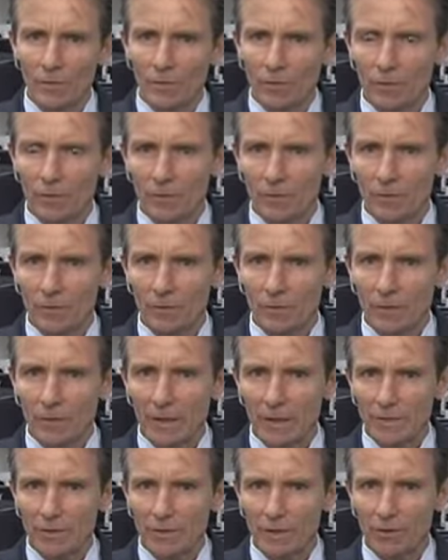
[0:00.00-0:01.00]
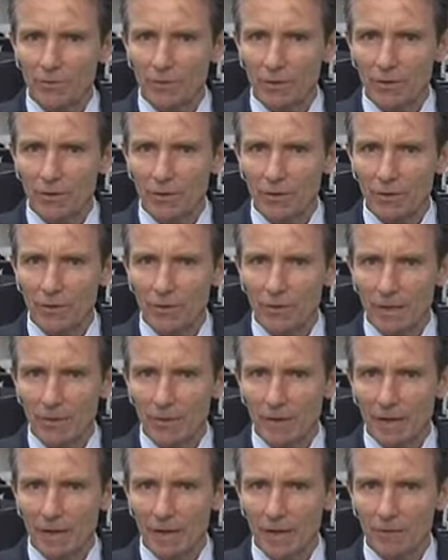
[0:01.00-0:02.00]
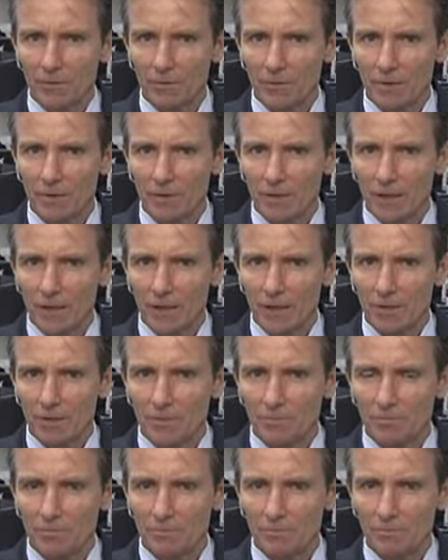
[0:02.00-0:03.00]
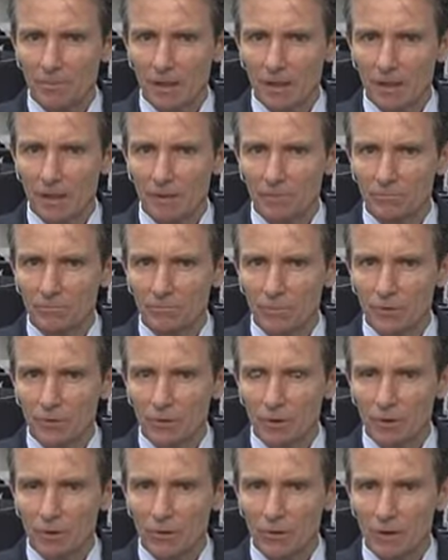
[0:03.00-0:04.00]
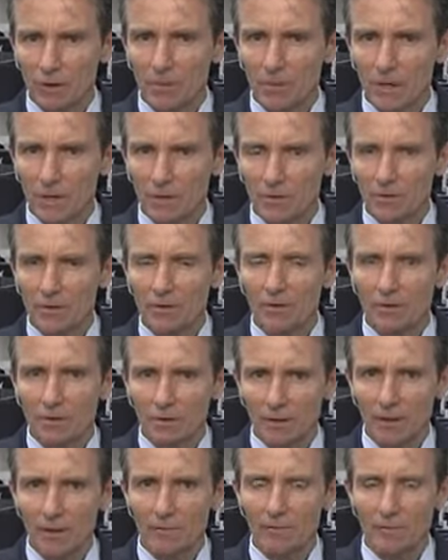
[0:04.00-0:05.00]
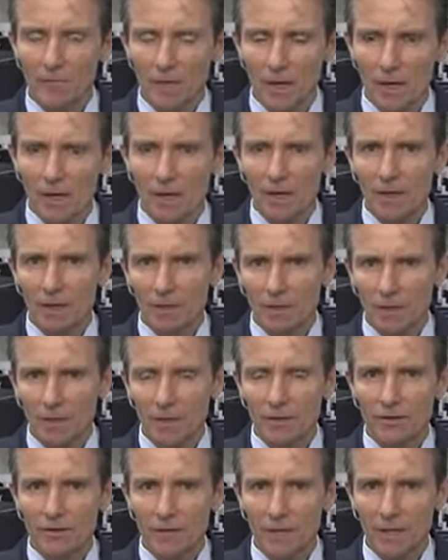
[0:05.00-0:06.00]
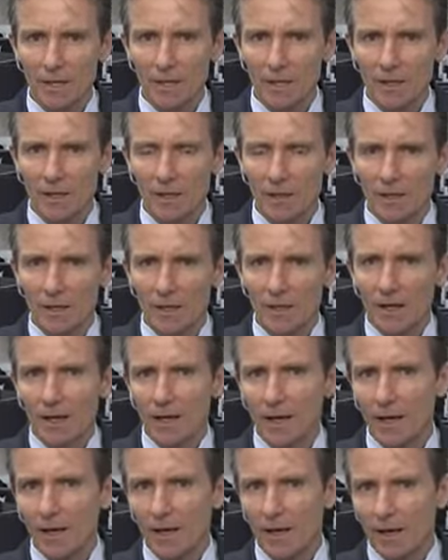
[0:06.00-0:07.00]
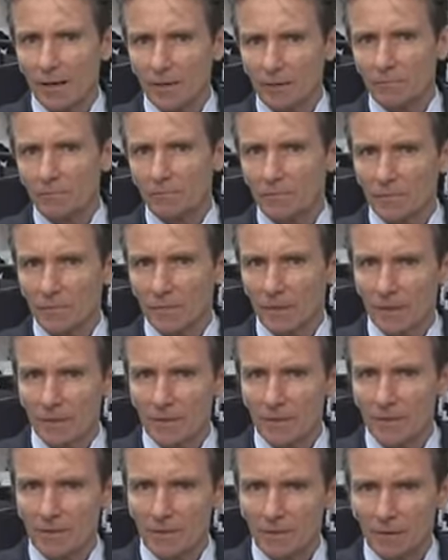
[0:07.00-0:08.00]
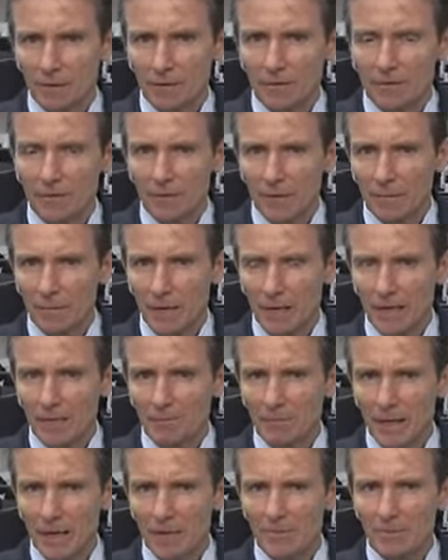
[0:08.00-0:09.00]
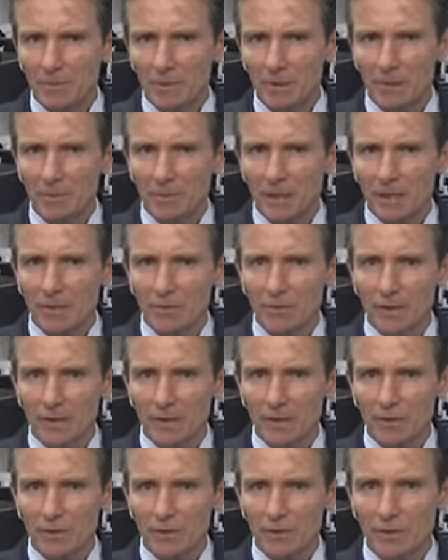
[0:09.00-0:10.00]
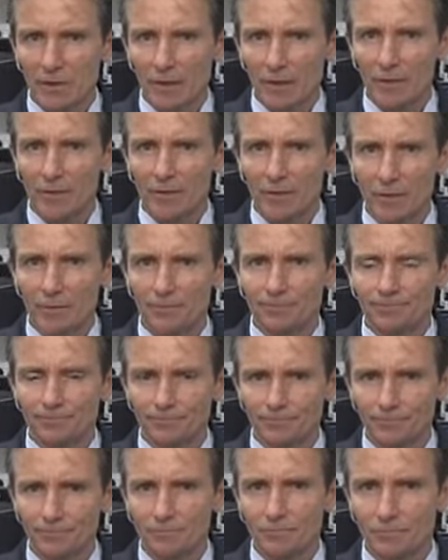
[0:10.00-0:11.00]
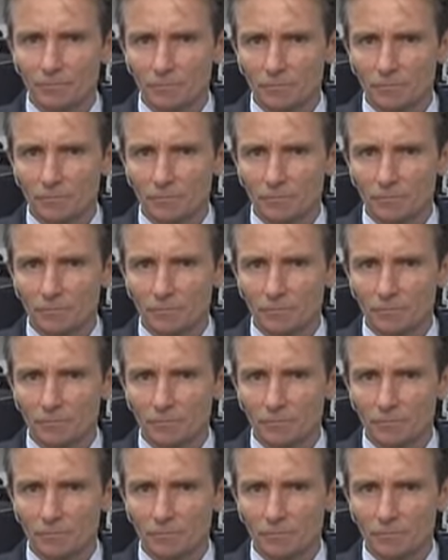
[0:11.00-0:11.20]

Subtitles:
Well, I would have thought we're going to see a few issues coming out within the next 2 or 3 months, at least. And I think some of the, there may even be a major bank issue fairly soon.